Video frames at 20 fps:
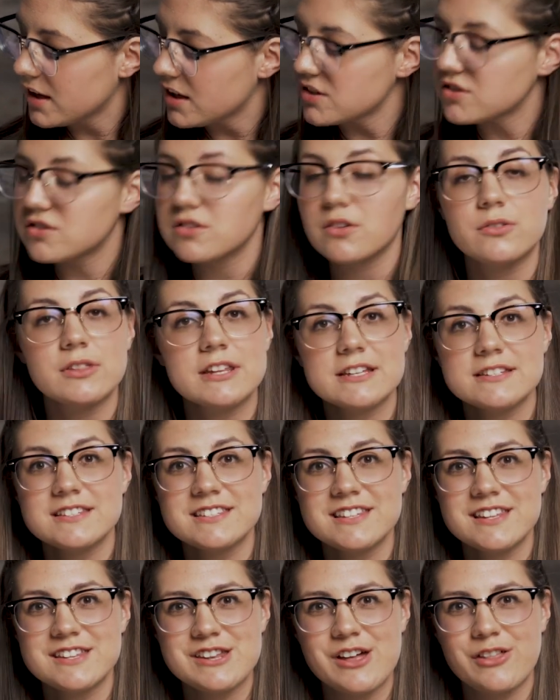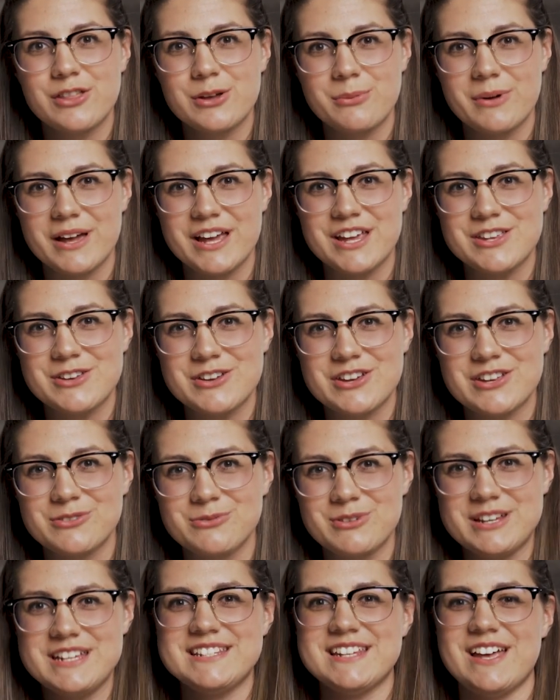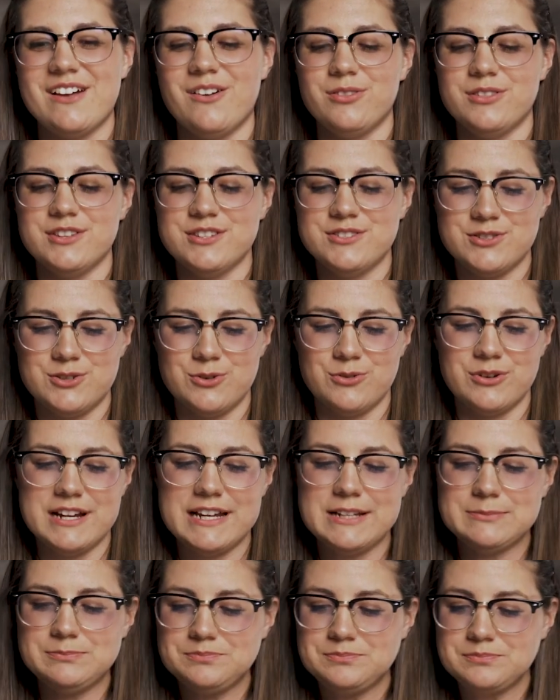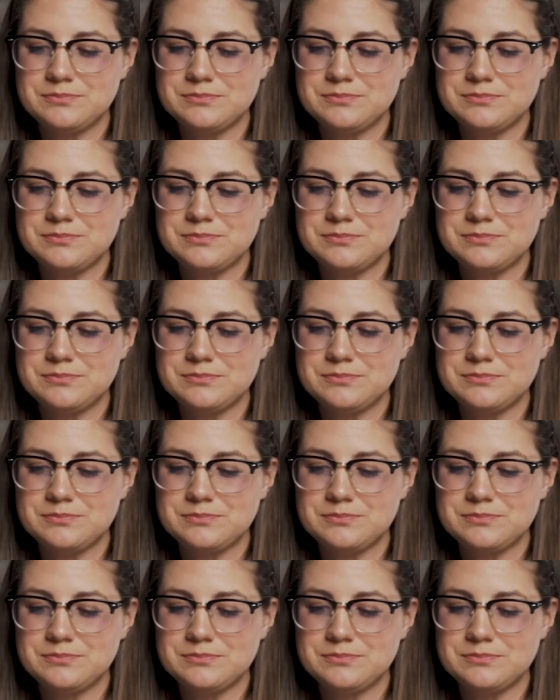So this is another way you can retell the story.